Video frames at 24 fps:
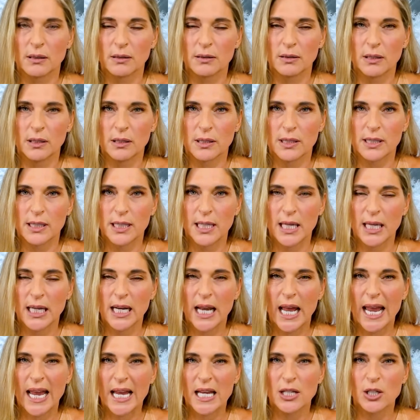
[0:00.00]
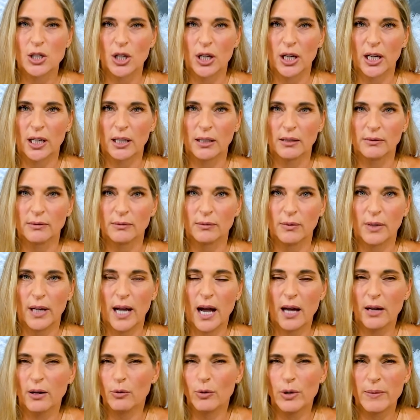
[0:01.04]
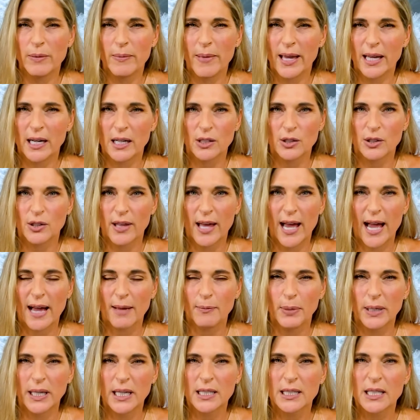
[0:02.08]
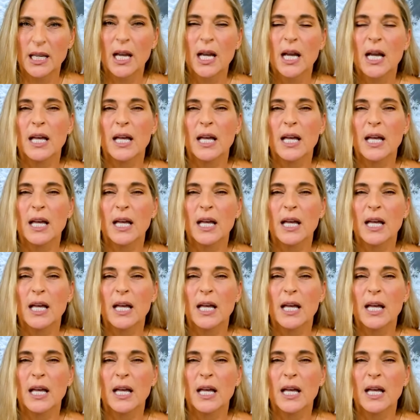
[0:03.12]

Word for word: to skin aging how do we manage that because